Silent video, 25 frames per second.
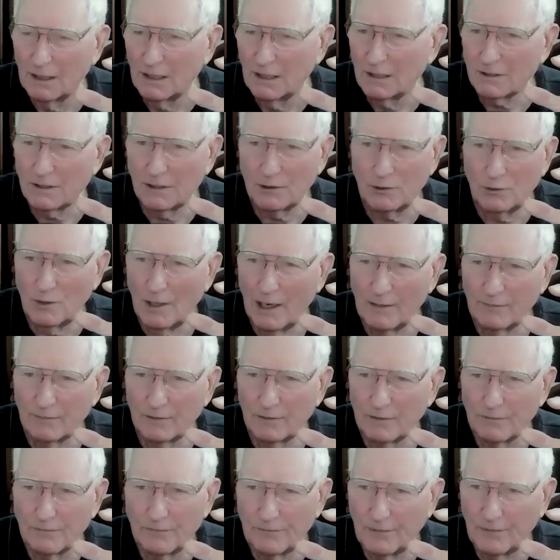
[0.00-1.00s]
He said, "You haven't
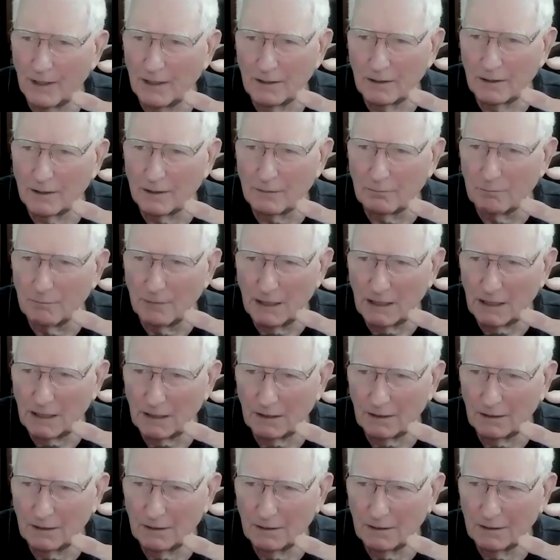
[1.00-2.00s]
offended
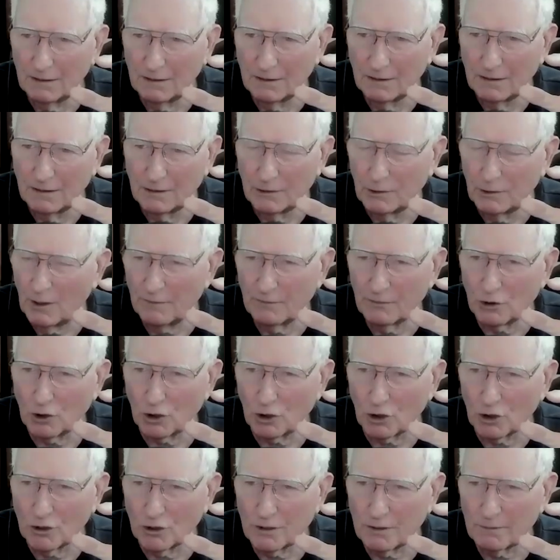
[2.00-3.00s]
me. You haven't
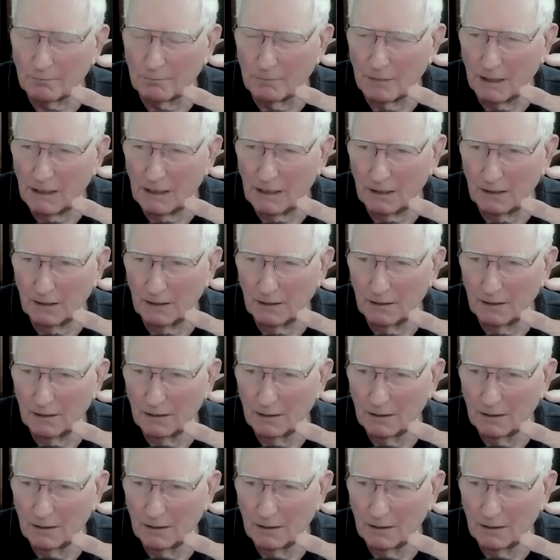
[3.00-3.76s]
hurt me."